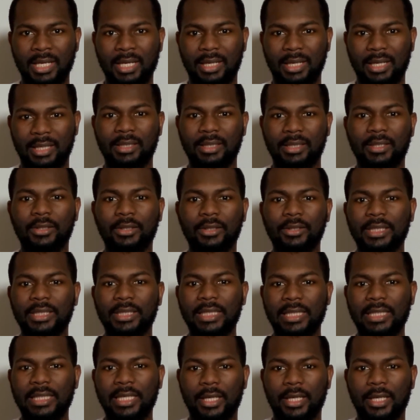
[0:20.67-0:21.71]
In the early
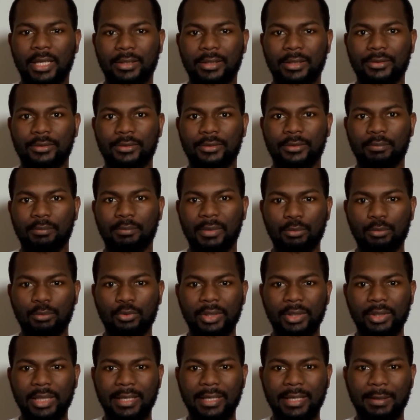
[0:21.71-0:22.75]
years,
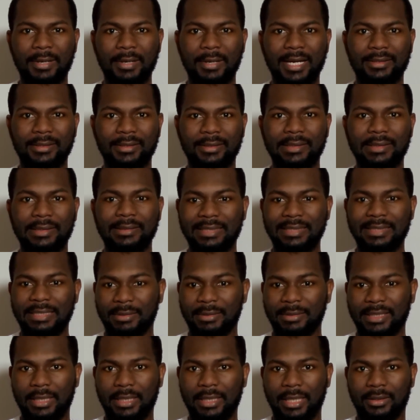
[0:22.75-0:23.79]
memory capacity is
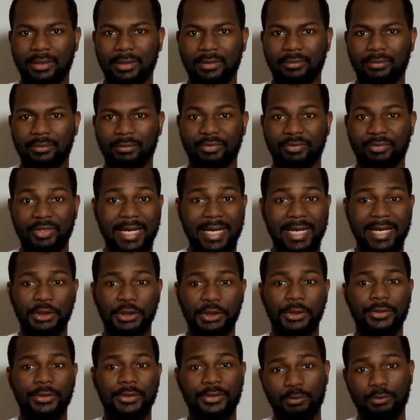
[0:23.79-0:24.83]
limited,
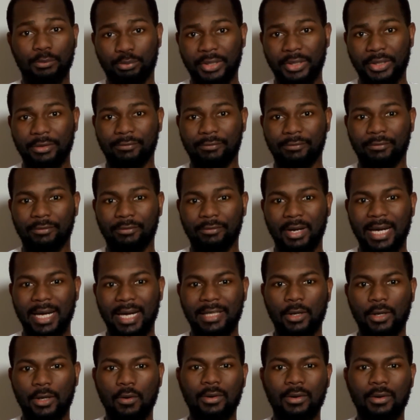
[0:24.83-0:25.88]
retention is brief,
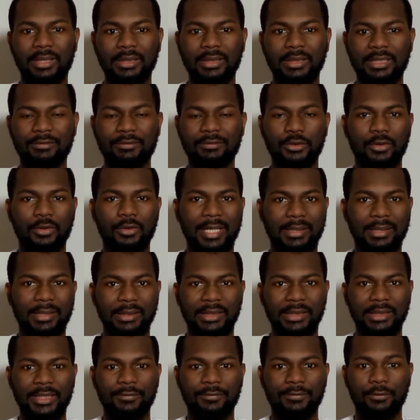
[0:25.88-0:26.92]
and cognitive
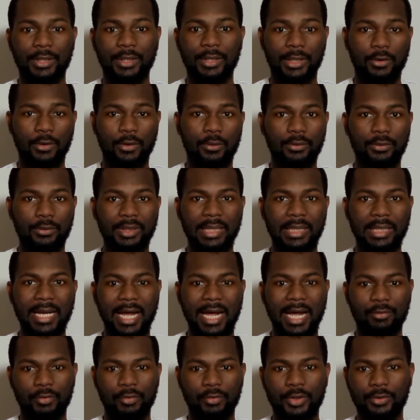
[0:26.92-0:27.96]
strategies for encoding
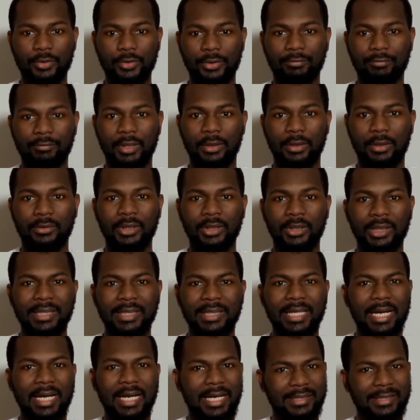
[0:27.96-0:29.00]
and retrieval
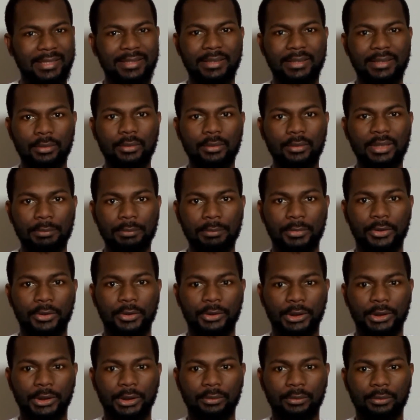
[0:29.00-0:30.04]
are still
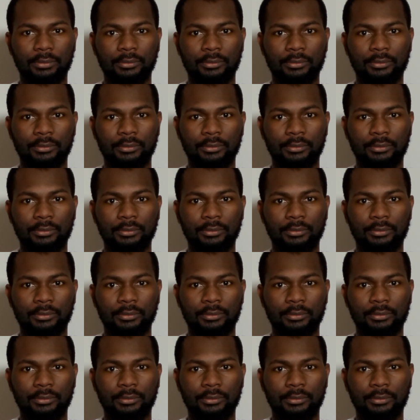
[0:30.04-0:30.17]
emerging.